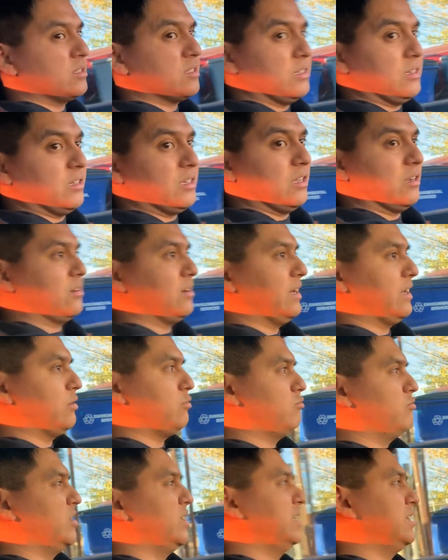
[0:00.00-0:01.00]
in here, like
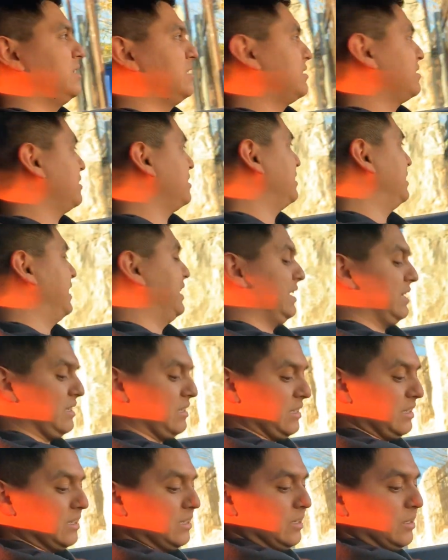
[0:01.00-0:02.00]
wind, like
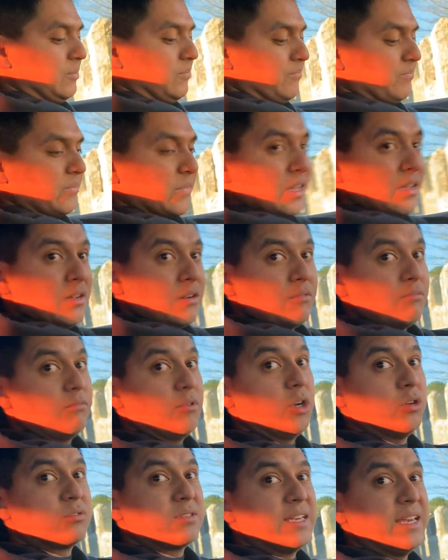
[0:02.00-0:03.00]

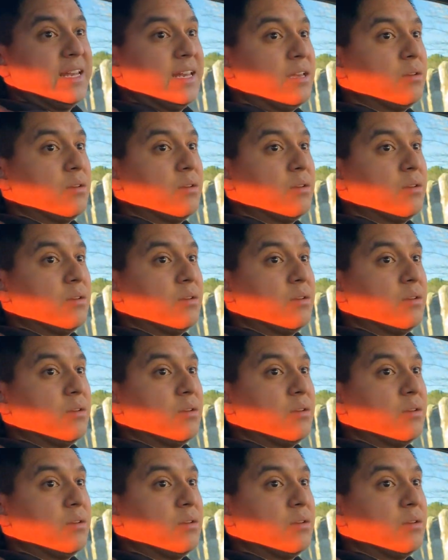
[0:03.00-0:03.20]
rotating